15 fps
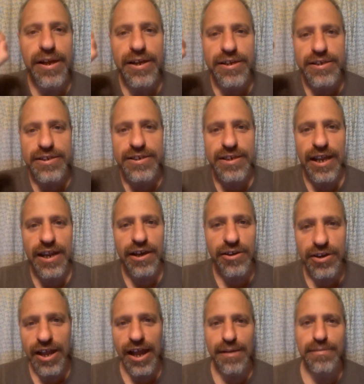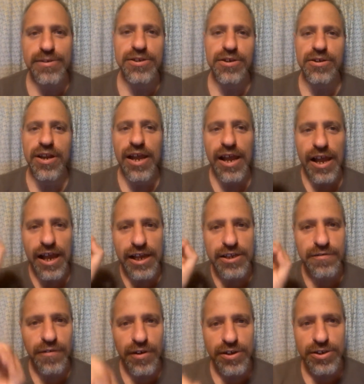selling on Amazon as far
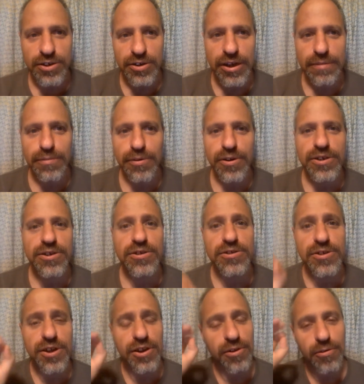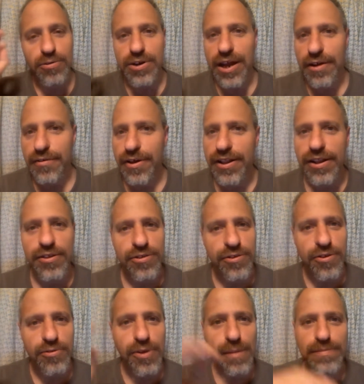as your ebook is concerned, or directly through your
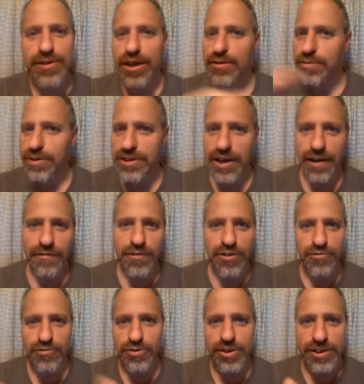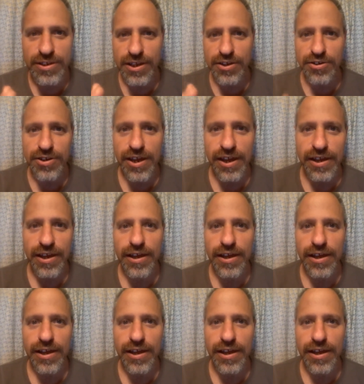website, whichever the route is that you're taking.